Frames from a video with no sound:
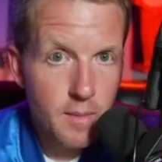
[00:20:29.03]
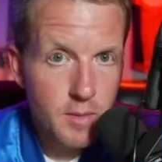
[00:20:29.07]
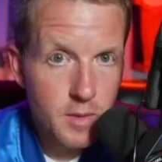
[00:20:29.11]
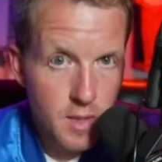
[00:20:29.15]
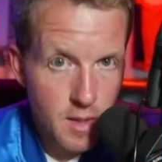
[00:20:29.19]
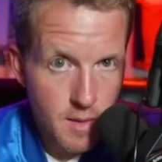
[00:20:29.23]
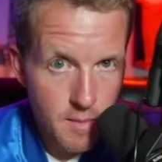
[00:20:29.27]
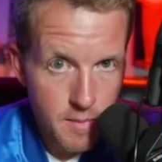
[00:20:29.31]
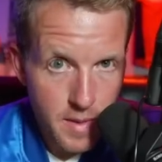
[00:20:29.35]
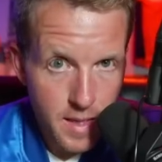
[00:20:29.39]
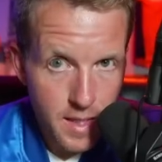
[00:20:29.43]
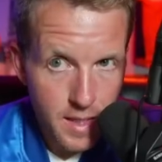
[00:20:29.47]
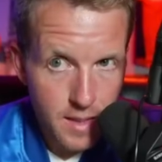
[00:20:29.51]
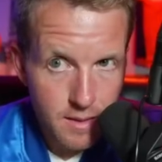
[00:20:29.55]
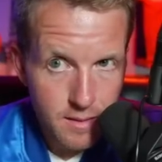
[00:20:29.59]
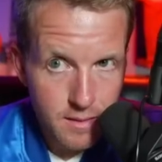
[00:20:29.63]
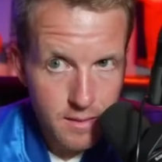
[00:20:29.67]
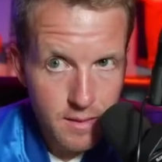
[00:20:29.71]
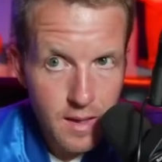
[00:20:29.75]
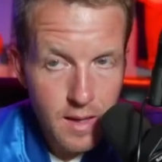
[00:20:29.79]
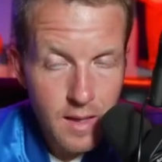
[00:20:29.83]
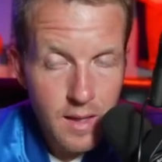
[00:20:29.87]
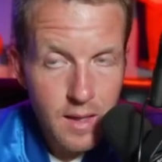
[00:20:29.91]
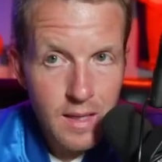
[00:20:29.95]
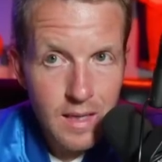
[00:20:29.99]
Sean Payton
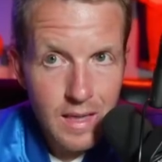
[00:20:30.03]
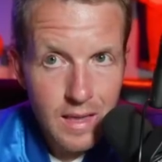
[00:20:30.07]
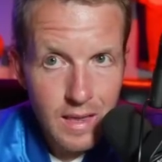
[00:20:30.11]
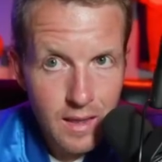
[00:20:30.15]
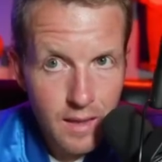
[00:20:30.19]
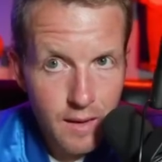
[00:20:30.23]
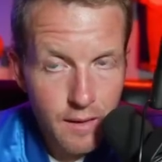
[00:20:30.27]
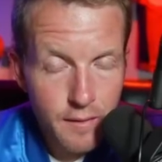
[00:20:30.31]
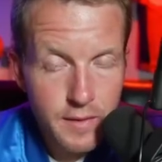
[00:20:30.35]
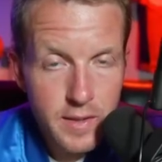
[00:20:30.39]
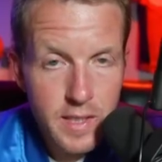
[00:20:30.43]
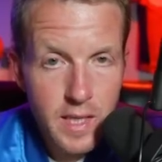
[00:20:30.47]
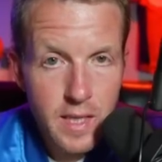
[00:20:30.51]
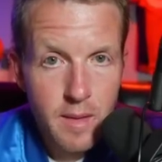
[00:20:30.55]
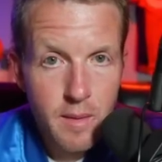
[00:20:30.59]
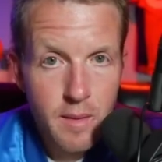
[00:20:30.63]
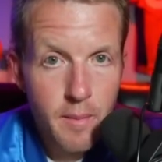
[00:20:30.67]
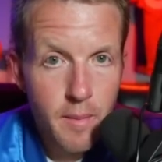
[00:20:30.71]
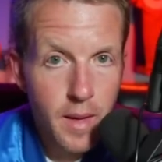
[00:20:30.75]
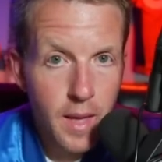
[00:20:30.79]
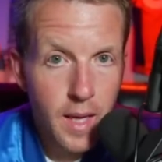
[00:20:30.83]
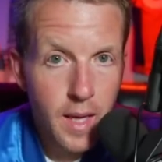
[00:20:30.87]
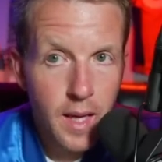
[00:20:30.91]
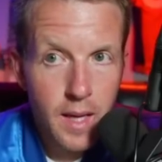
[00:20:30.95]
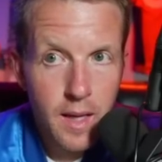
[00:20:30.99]
loves
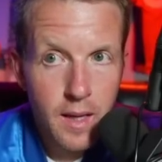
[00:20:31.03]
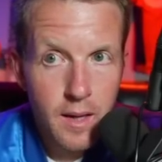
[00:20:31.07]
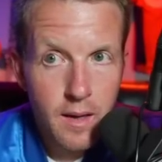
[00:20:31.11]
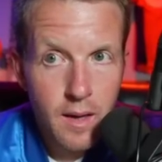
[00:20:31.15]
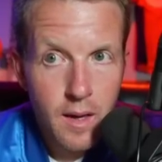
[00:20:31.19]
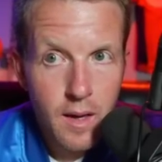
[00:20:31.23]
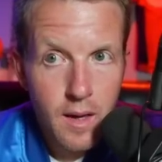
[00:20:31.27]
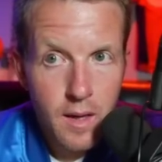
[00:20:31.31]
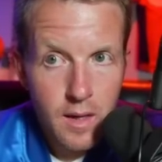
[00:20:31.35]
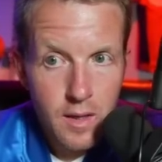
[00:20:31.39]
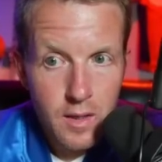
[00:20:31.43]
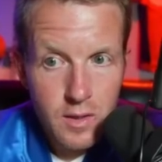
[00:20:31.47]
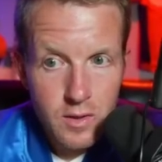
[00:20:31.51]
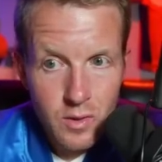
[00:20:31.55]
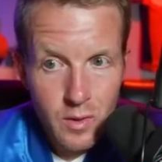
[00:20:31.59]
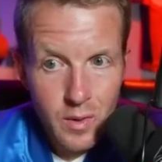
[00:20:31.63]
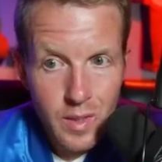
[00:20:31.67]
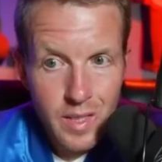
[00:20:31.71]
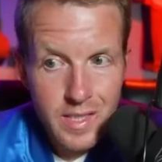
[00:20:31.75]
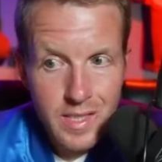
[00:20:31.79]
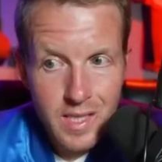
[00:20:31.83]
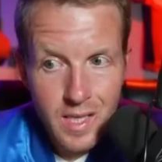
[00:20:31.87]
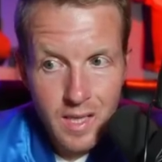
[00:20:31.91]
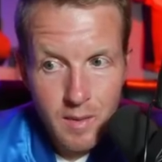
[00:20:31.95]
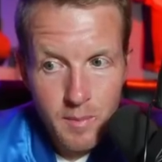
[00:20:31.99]
him, and so
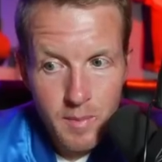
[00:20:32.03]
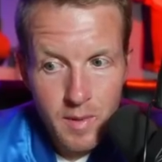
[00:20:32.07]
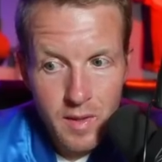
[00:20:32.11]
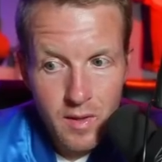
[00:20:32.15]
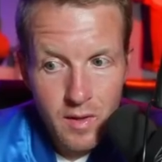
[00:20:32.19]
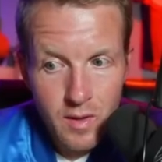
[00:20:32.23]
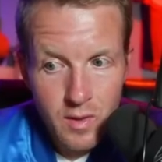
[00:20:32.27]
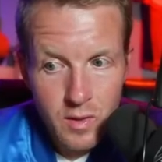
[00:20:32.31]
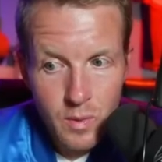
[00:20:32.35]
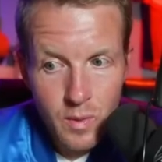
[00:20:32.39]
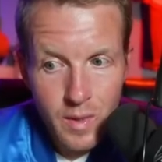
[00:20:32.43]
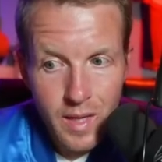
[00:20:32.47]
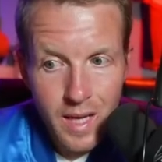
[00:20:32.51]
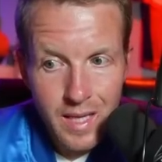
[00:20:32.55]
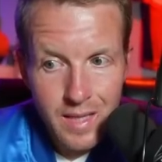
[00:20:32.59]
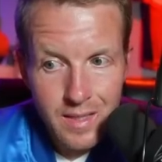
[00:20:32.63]
he's going to be there. So we got